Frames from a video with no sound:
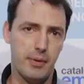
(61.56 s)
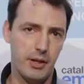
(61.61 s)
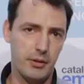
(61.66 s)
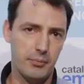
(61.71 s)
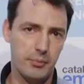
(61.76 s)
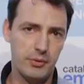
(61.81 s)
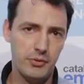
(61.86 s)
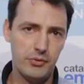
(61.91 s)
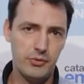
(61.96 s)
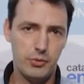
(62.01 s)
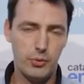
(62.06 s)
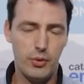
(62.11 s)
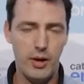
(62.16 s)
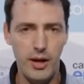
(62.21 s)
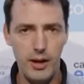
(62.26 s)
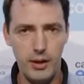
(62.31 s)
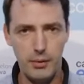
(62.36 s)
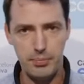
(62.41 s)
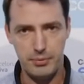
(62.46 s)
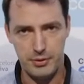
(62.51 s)
Apartments to
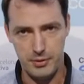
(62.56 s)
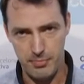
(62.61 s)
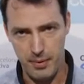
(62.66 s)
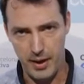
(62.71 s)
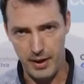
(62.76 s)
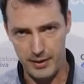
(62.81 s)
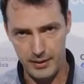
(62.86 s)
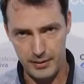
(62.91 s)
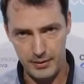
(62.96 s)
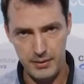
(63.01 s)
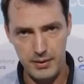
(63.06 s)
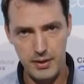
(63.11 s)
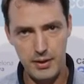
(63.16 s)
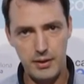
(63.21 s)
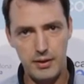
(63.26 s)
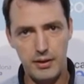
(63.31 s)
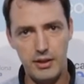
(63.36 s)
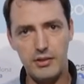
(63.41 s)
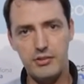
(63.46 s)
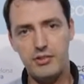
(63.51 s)
help the buyer
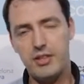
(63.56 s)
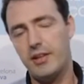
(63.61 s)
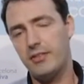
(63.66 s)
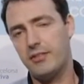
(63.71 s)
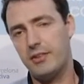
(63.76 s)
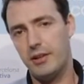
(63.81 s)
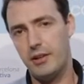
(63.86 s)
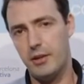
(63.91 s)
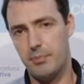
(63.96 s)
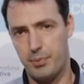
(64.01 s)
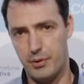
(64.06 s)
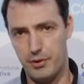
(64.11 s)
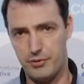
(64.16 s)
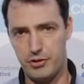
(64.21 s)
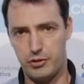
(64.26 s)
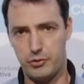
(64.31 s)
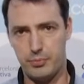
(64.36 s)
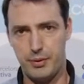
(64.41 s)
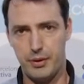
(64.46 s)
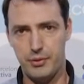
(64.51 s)
in the entire
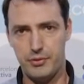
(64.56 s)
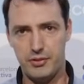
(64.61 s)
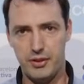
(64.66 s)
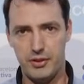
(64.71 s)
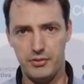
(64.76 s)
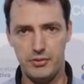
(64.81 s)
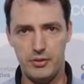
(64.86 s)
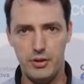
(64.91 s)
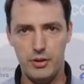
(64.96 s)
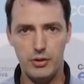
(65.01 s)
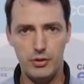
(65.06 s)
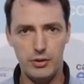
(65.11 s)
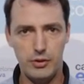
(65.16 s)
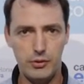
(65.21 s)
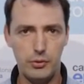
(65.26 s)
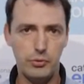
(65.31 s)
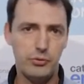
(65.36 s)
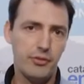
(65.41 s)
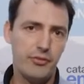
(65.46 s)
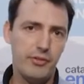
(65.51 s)
purchase process,
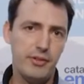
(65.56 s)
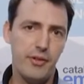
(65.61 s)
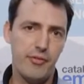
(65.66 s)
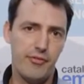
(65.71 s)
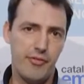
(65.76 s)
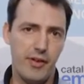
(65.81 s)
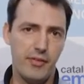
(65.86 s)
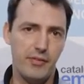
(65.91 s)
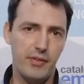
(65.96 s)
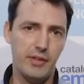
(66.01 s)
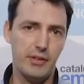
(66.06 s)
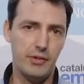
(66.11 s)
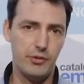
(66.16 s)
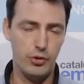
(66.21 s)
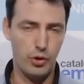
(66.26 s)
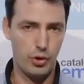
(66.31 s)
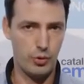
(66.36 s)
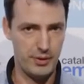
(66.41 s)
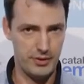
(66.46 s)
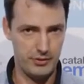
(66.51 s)
exclusively defending
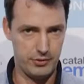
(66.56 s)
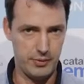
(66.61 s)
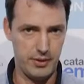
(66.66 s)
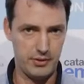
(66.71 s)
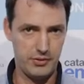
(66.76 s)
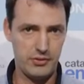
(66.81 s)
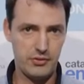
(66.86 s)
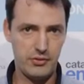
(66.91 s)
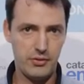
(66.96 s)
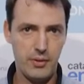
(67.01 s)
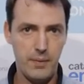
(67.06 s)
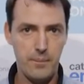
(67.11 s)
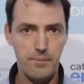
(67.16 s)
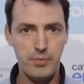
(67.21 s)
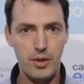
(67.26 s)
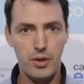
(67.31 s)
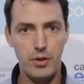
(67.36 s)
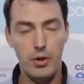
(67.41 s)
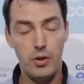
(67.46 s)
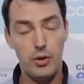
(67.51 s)
your interests.
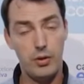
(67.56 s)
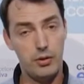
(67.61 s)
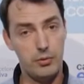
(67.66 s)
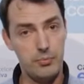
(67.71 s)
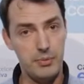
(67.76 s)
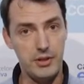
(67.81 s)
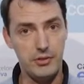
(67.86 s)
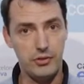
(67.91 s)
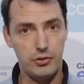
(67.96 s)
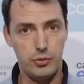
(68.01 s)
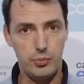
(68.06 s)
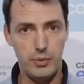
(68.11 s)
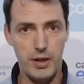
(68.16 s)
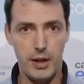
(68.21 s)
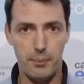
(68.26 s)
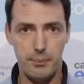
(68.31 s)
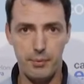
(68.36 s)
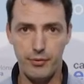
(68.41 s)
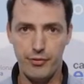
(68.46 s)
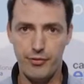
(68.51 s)
It means
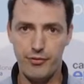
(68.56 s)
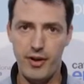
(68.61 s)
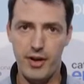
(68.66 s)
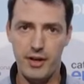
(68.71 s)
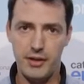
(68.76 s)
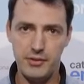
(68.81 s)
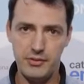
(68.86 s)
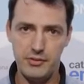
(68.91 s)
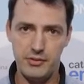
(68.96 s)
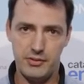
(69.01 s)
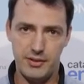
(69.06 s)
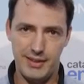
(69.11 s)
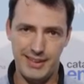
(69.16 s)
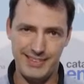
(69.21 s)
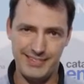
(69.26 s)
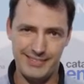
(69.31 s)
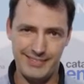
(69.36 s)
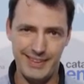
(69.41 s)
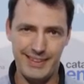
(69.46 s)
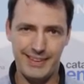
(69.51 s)
we help you find
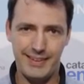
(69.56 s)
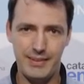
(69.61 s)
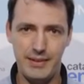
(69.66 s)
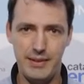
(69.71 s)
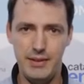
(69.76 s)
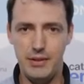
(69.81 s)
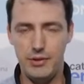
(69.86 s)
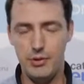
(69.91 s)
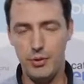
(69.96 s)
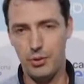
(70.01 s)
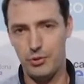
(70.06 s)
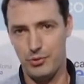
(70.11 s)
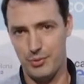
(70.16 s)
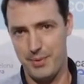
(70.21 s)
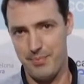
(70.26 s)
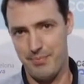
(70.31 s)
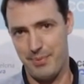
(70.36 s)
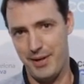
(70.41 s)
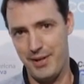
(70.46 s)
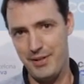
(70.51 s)
exactly your
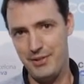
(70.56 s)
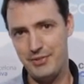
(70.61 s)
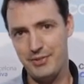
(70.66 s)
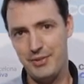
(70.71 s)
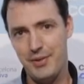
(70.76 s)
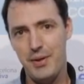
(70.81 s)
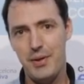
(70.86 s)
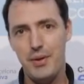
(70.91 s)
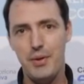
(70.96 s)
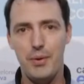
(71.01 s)
dream place,